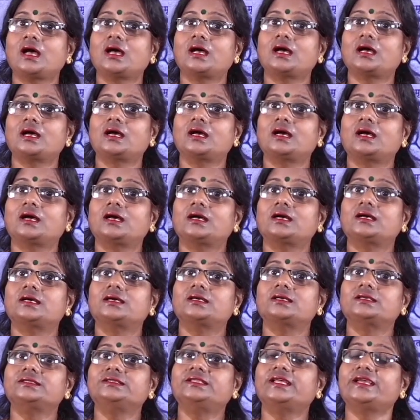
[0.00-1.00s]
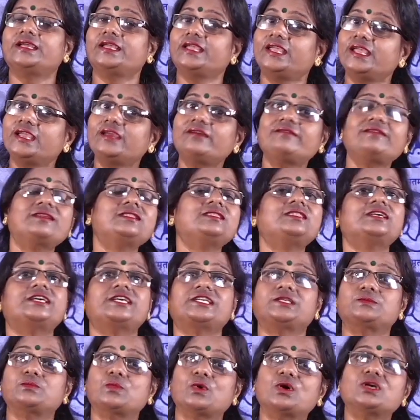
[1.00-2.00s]
the air in the
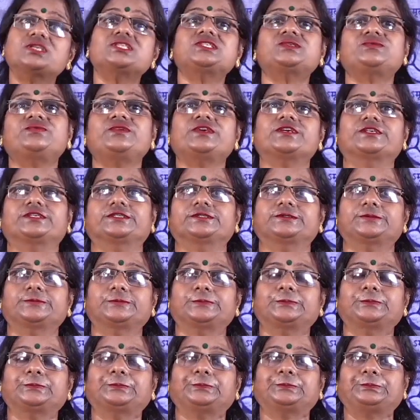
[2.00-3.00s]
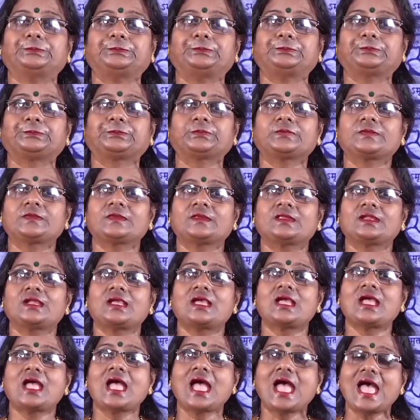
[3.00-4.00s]
atmosphere
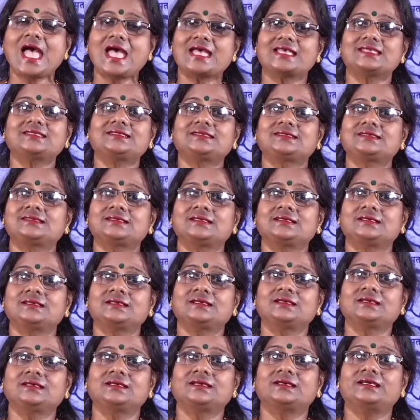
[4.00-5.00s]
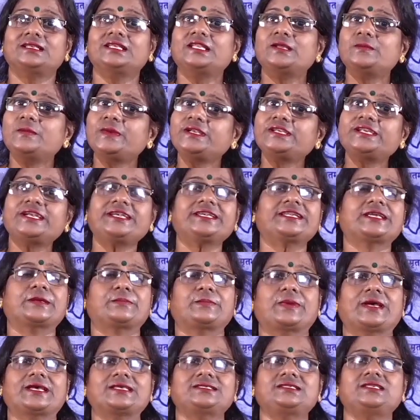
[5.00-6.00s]
has limited
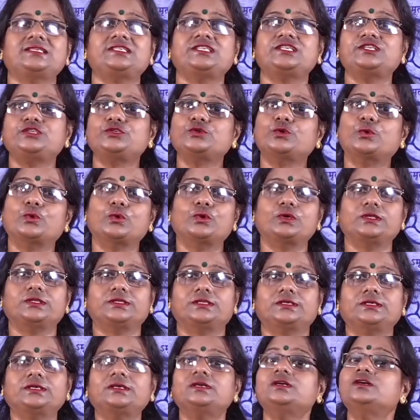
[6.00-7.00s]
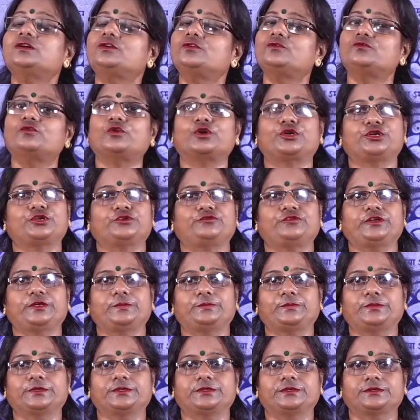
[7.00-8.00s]
capacity to hold the water
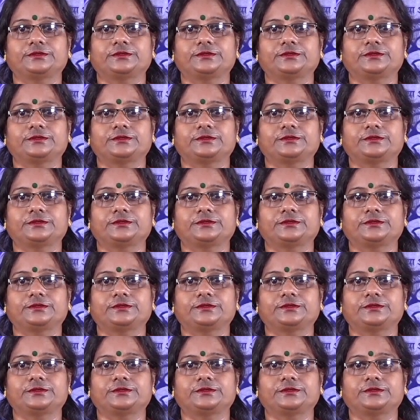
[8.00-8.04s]
vapor.